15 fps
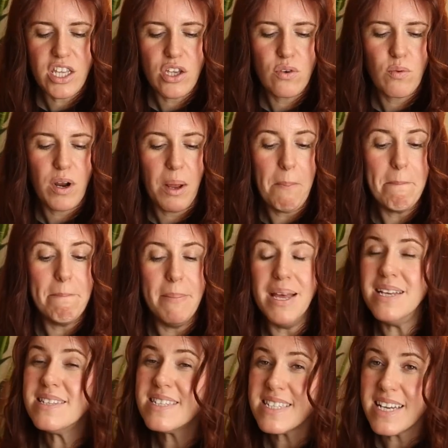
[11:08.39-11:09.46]
You want to
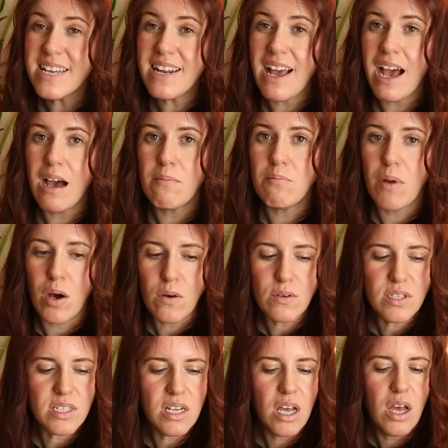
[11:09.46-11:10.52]
mist it at
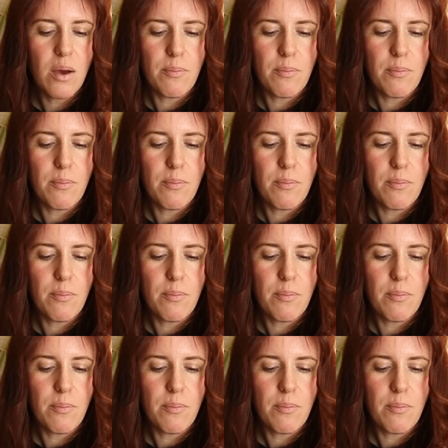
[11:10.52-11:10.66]
most.